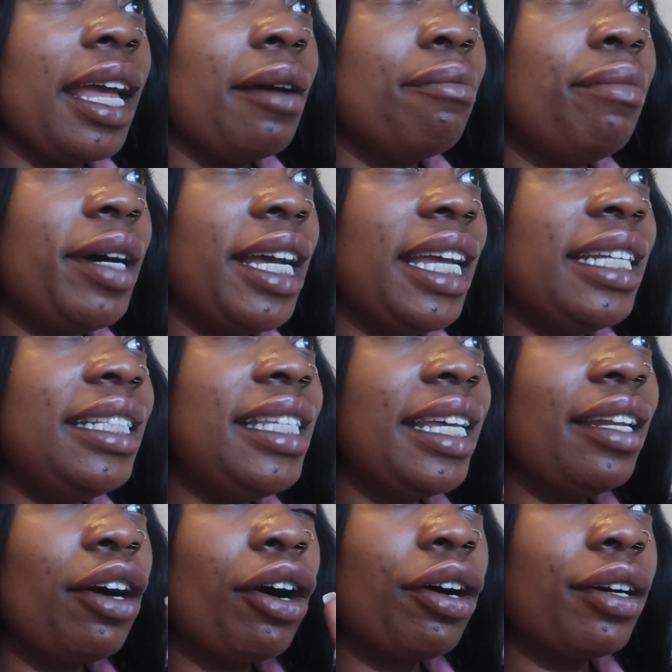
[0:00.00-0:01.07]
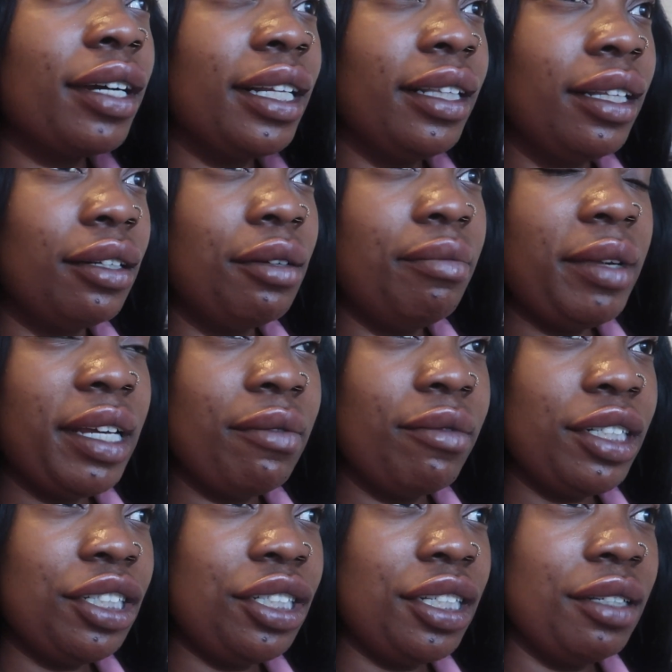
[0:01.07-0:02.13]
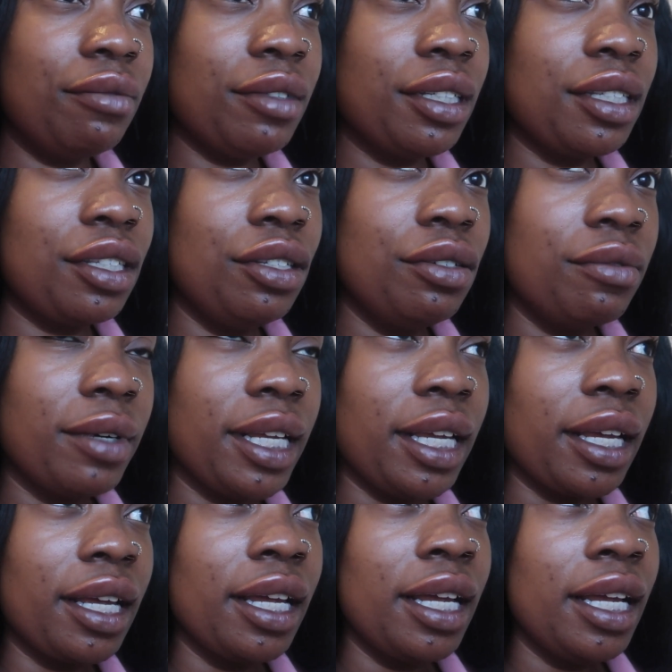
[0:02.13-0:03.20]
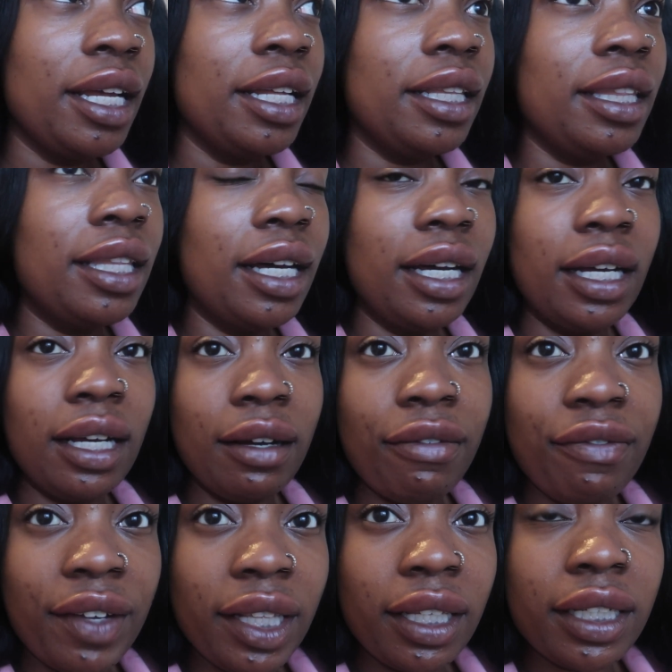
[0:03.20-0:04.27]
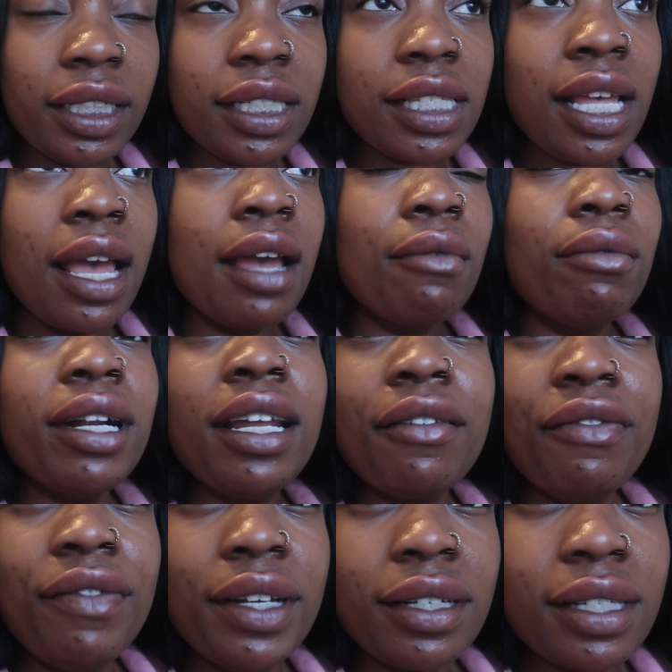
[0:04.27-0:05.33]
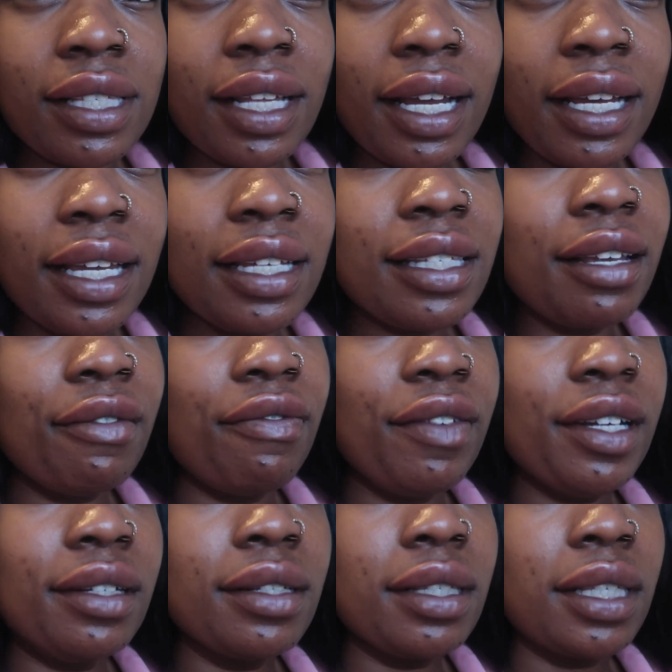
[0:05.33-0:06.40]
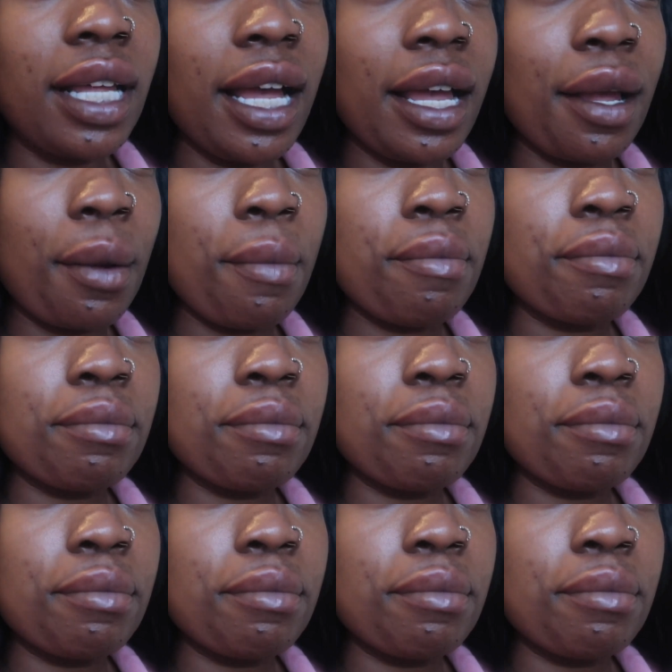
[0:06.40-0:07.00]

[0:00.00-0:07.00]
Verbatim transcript: but it did hurt a little bit when she was doing the fillers what it feels like is it feels like